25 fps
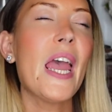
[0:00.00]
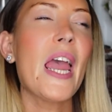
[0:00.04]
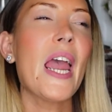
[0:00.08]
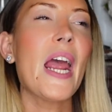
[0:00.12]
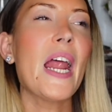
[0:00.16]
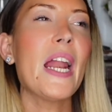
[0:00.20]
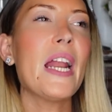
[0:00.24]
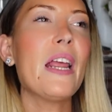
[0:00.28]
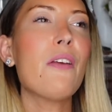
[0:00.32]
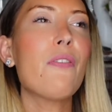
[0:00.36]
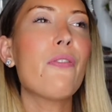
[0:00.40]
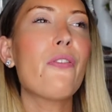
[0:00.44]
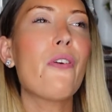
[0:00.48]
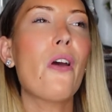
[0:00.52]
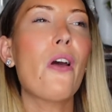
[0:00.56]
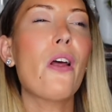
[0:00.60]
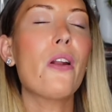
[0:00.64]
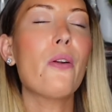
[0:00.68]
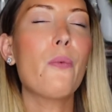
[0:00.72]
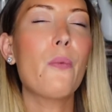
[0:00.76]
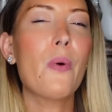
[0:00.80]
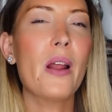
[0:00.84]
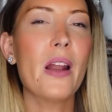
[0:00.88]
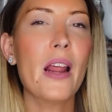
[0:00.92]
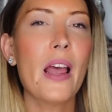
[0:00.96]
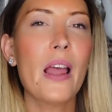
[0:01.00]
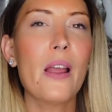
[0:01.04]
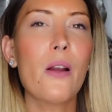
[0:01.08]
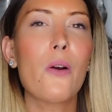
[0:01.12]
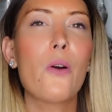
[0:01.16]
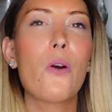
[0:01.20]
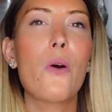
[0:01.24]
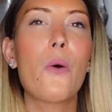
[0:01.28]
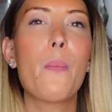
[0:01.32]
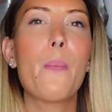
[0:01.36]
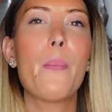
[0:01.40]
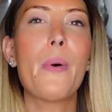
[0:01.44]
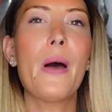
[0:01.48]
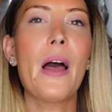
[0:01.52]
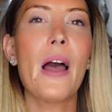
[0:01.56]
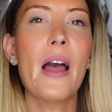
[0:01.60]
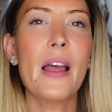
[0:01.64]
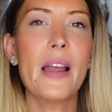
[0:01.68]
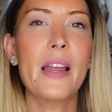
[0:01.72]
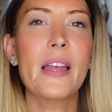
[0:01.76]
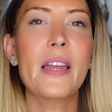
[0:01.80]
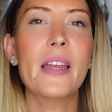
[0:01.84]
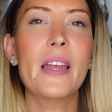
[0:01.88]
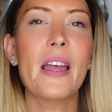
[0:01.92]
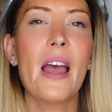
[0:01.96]
And even when I go
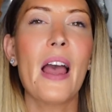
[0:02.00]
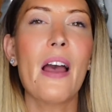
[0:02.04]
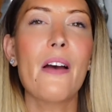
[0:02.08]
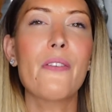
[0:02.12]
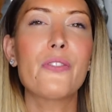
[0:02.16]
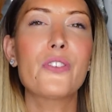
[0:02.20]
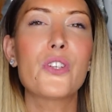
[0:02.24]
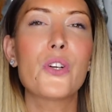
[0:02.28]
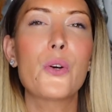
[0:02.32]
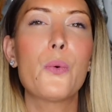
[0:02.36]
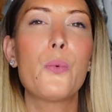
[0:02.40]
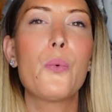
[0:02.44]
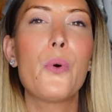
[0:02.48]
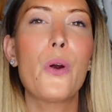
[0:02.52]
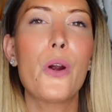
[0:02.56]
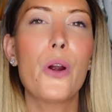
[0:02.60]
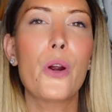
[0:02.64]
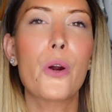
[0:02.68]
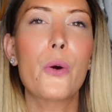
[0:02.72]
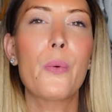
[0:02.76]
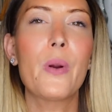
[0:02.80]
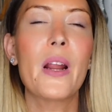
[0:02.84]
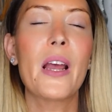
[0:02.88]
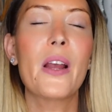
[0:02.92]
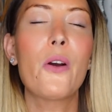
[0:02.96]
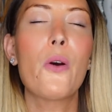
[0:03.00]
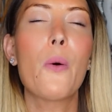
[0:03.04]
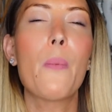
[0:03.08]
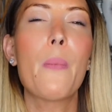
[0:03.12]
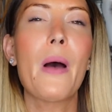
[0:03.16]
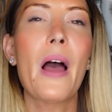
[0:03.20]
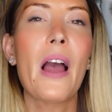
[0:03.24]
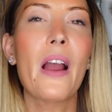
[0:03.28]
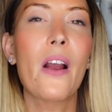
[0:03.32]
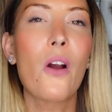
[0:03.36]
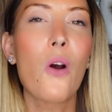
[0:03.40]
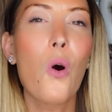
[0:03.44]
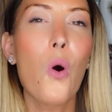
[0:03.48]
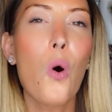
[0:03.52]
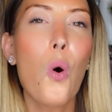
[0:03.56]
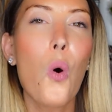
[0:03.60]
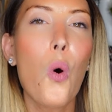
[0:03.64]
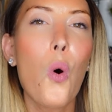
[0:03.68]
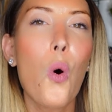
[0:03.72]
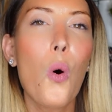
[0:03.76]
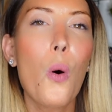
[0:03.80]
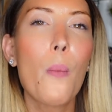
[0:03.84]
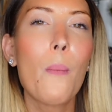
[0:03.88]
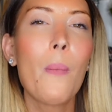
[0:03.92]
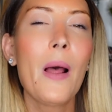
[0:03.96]
back after work, when I go back
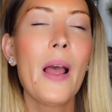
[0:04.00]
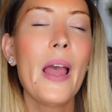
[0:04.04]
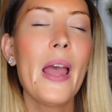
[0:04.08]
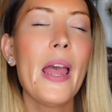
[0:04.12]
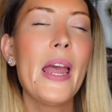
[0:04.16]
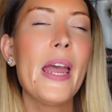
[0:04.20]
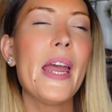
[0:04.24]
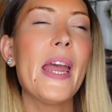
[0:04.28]
home,